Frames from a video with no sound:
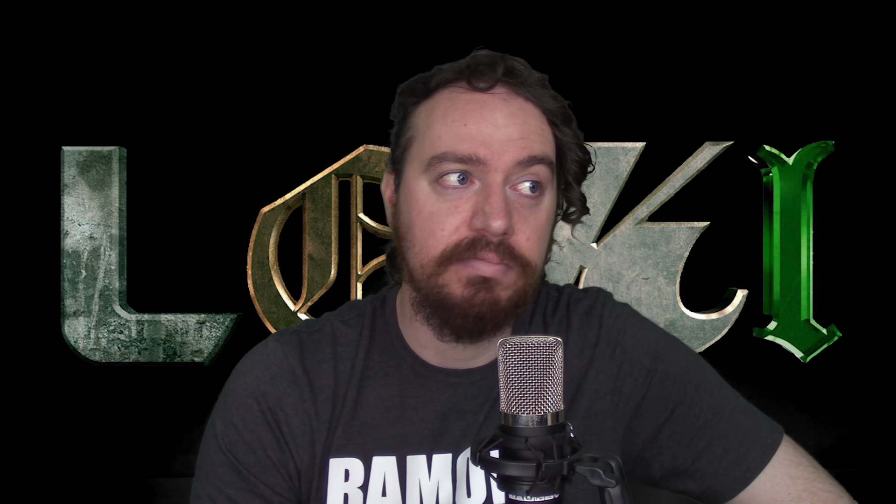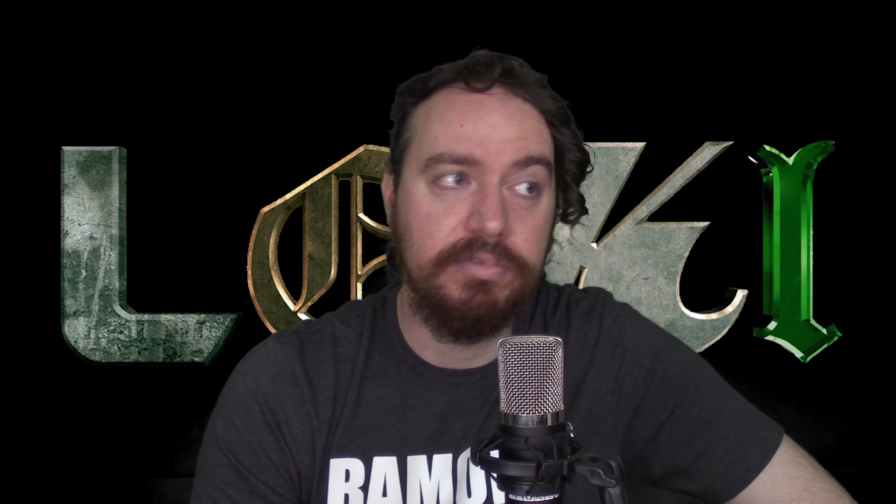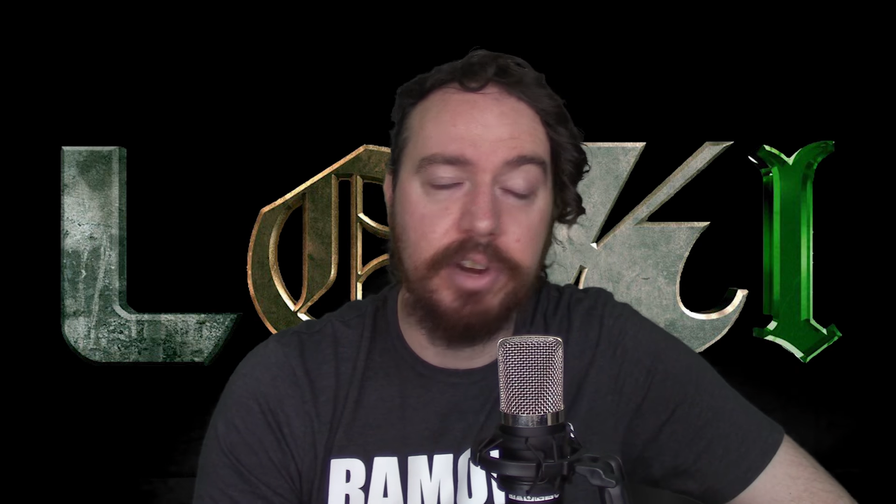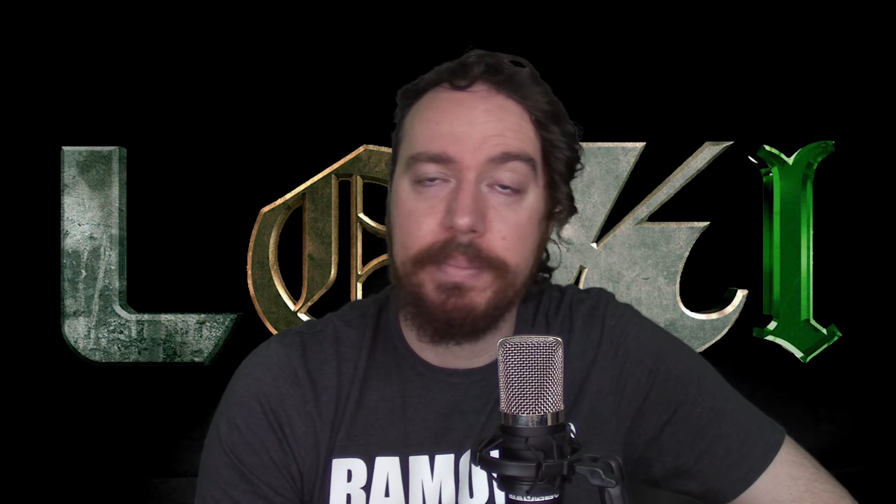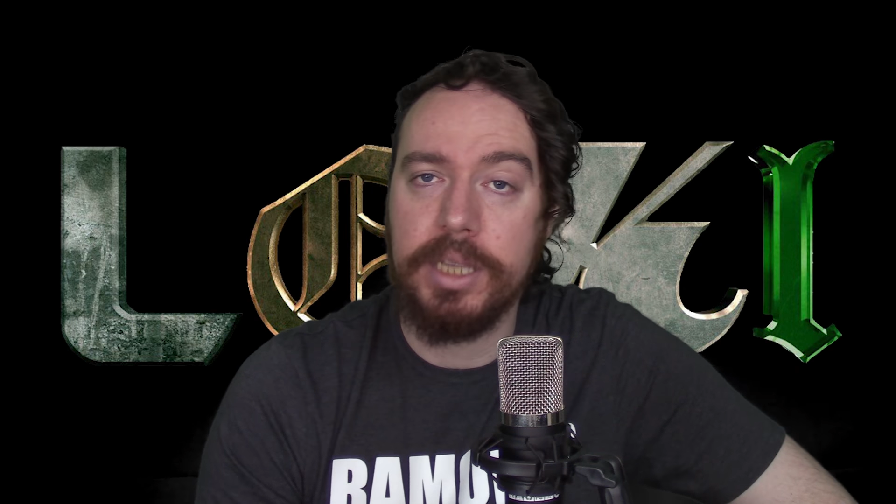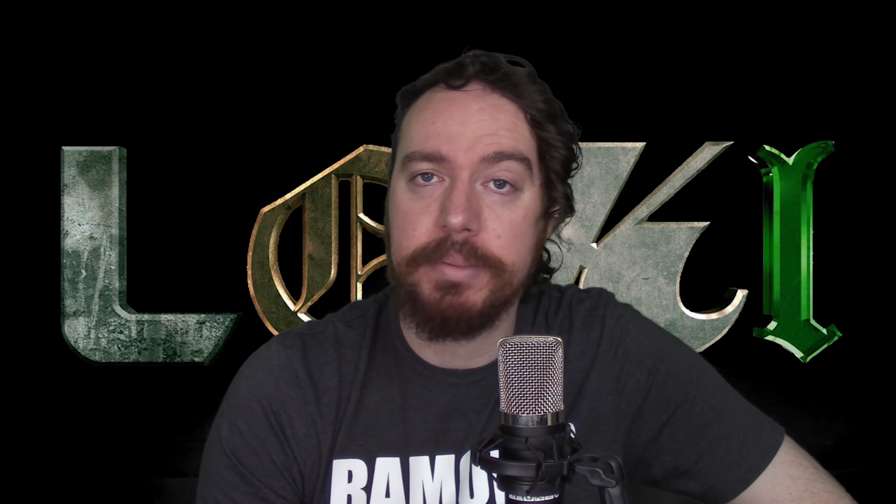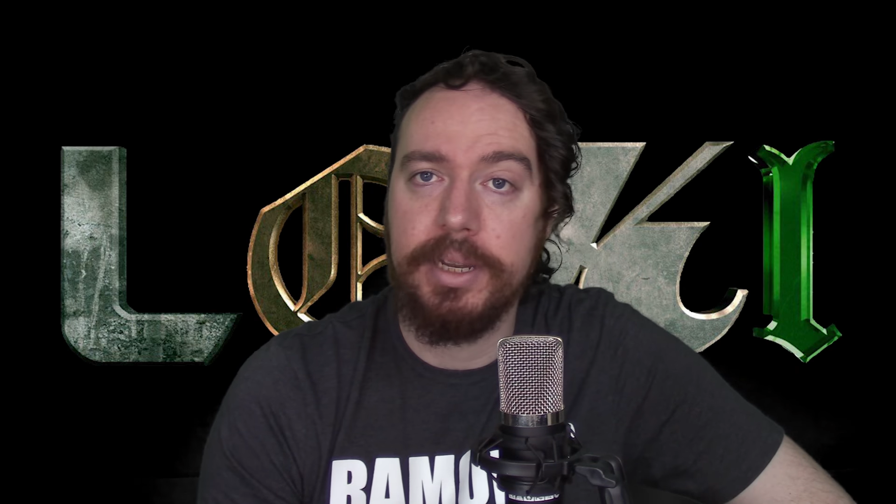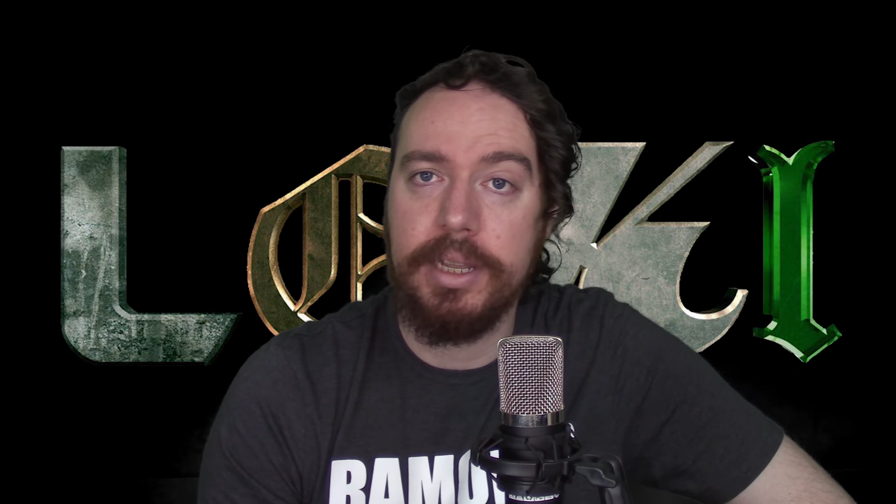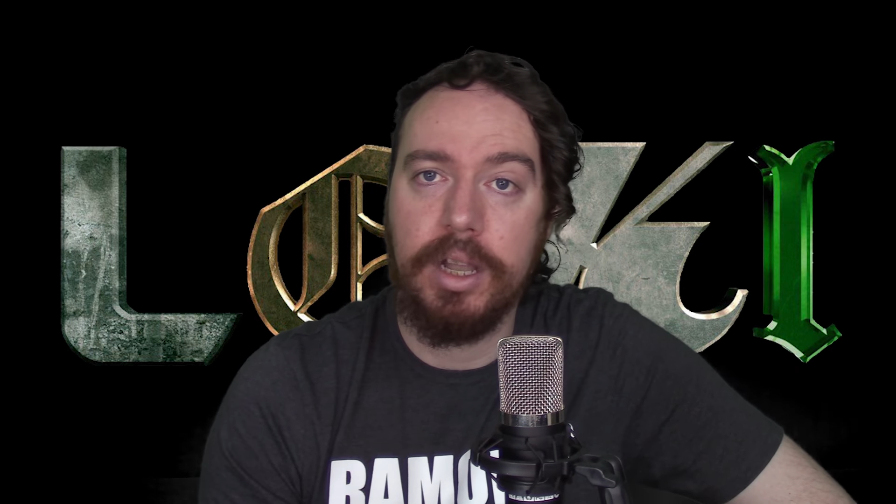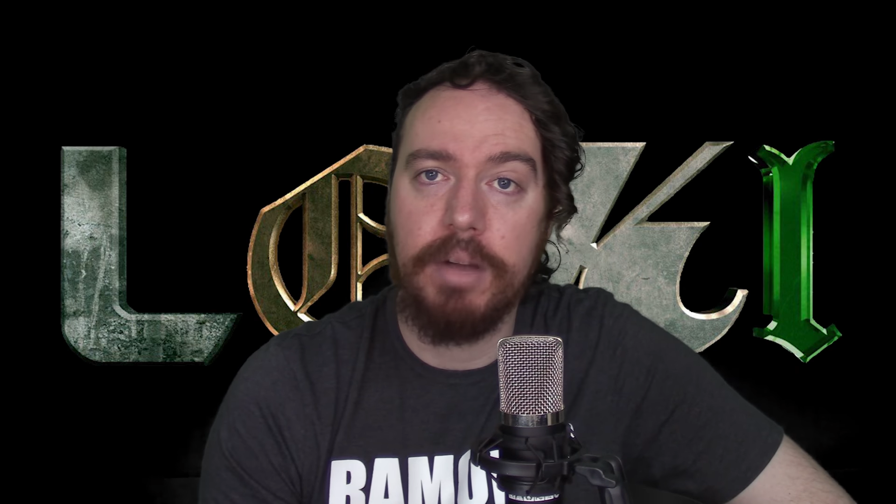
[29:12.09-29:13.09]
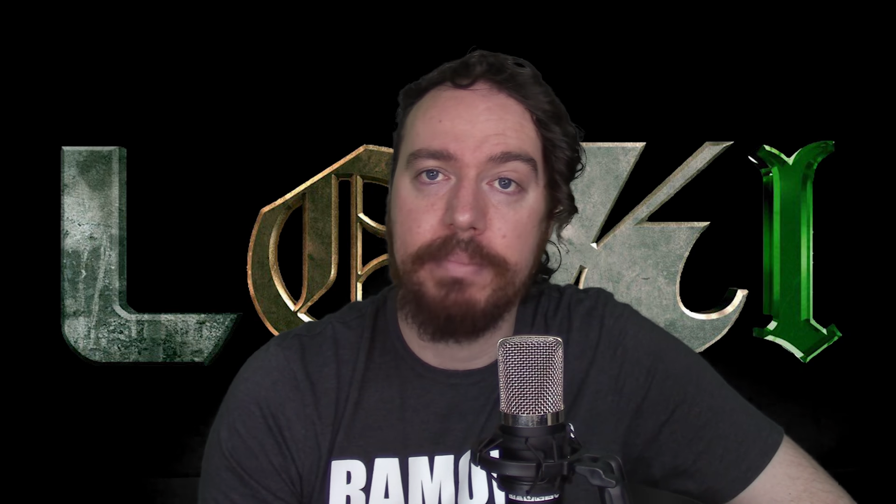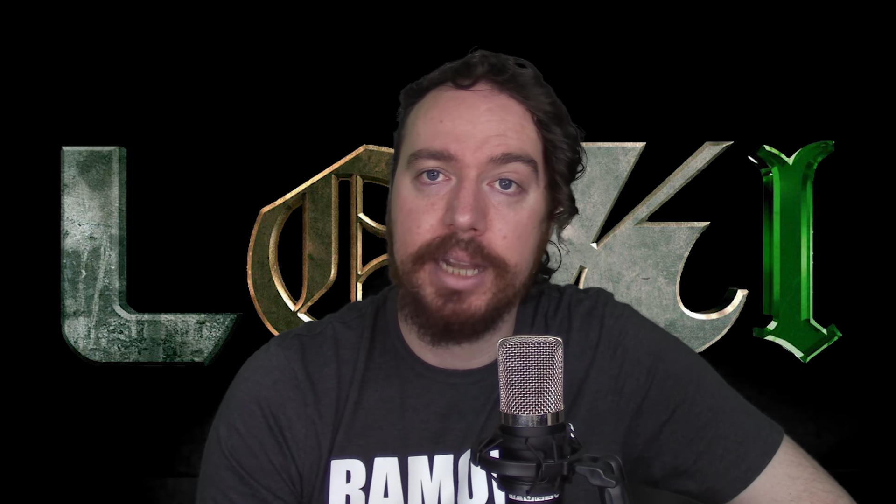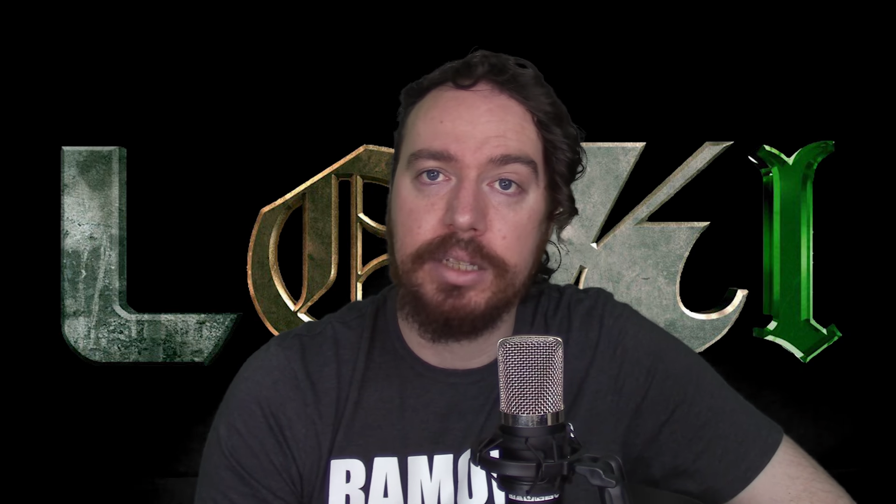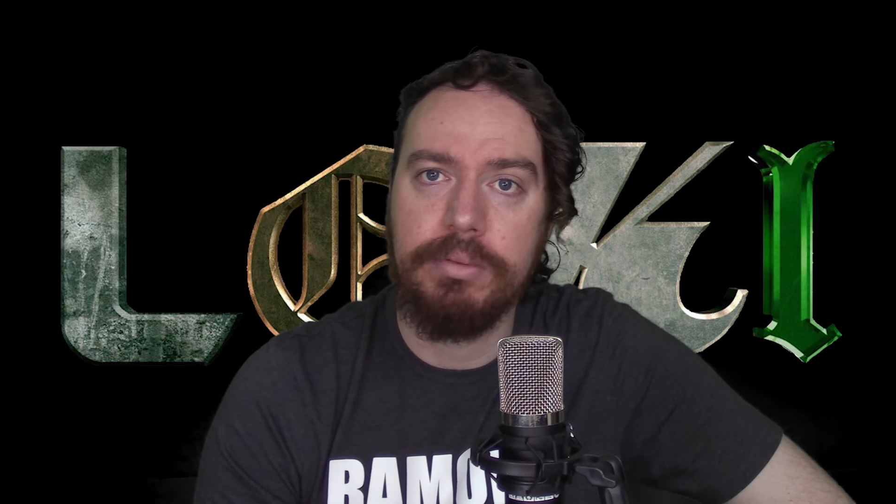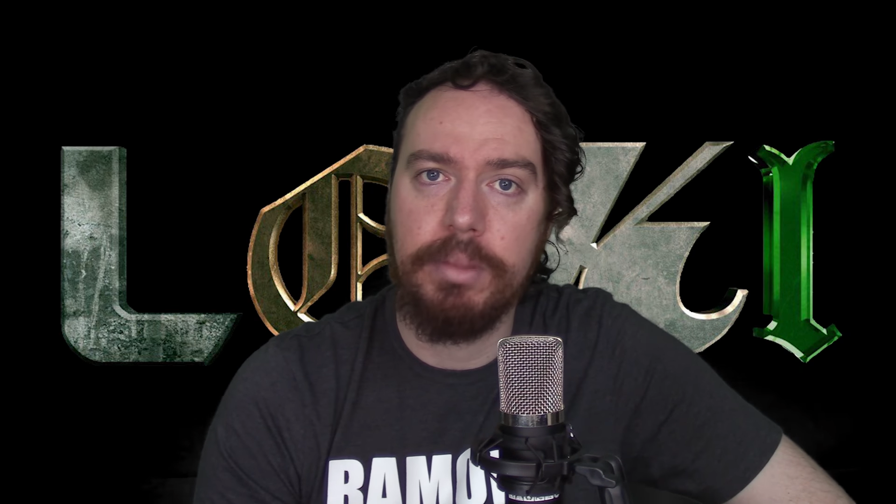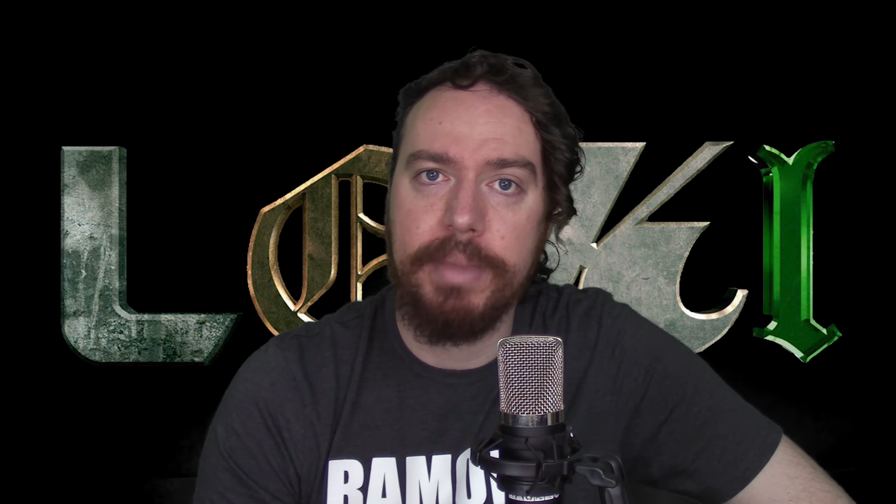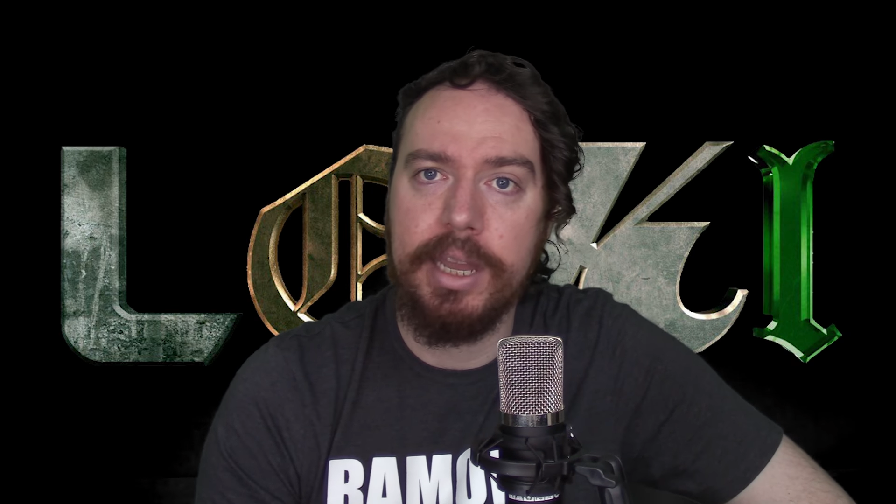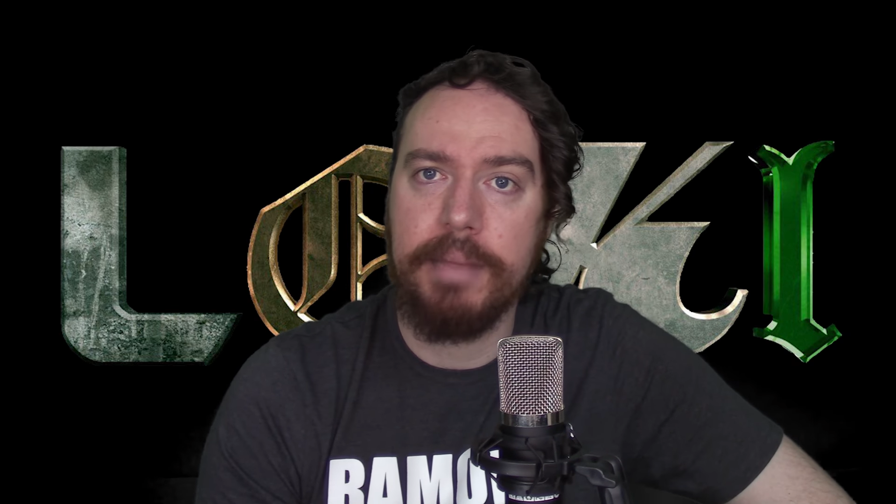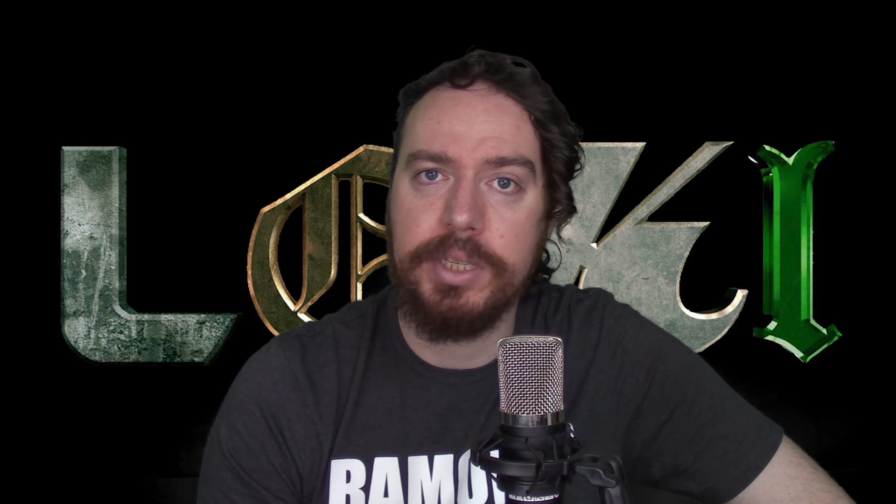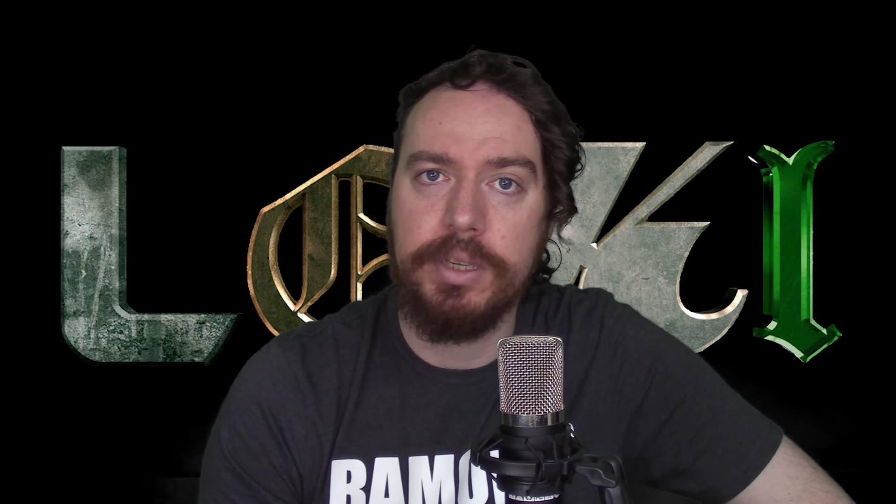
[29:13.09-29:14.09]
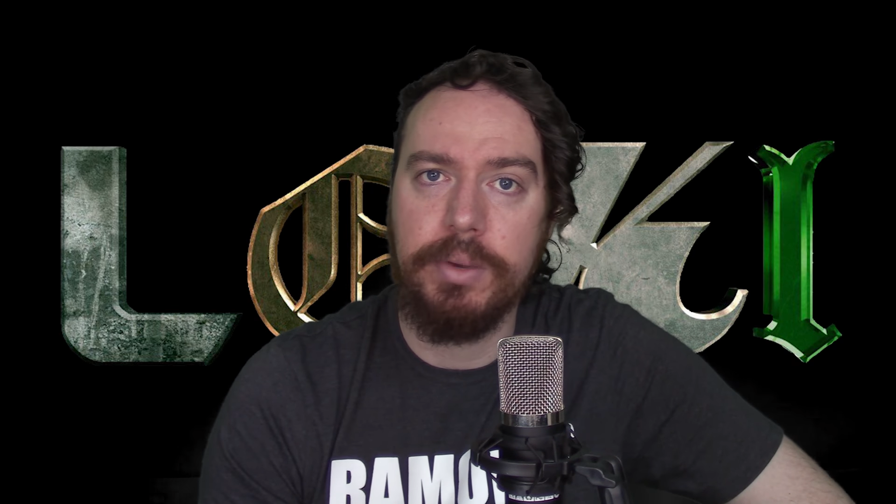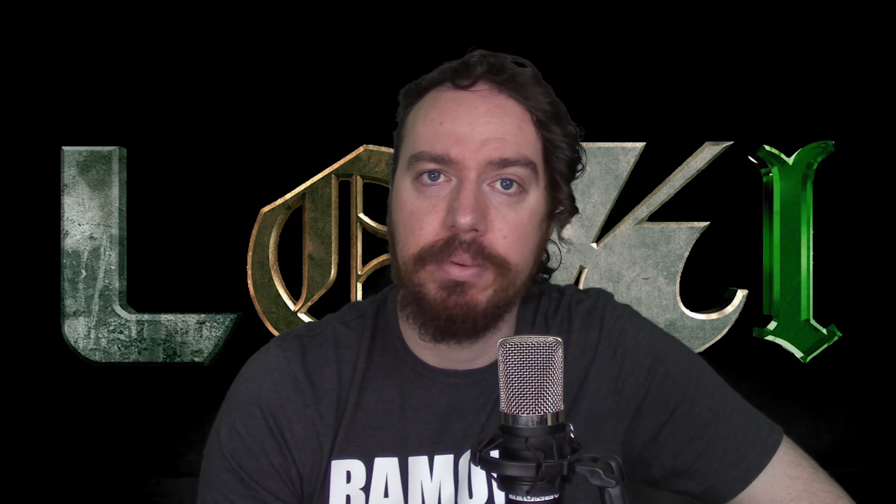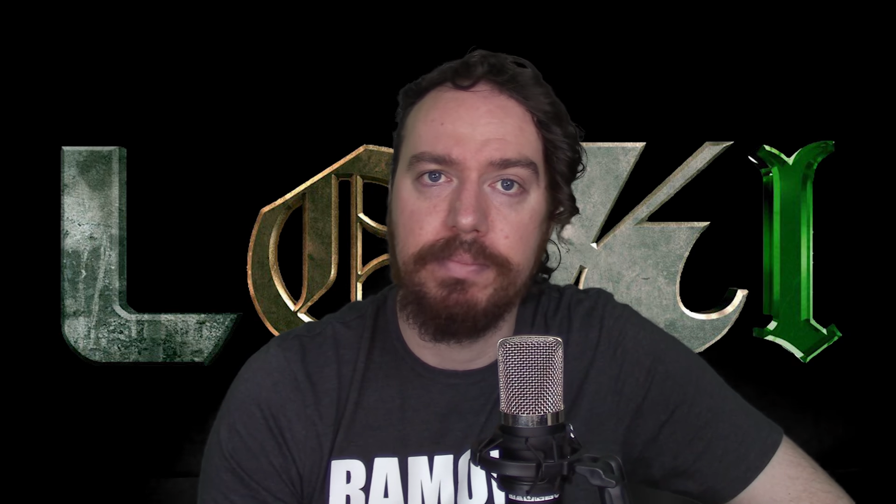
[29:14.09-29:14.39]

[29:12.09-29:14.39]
very possible he could come back to the main M C U.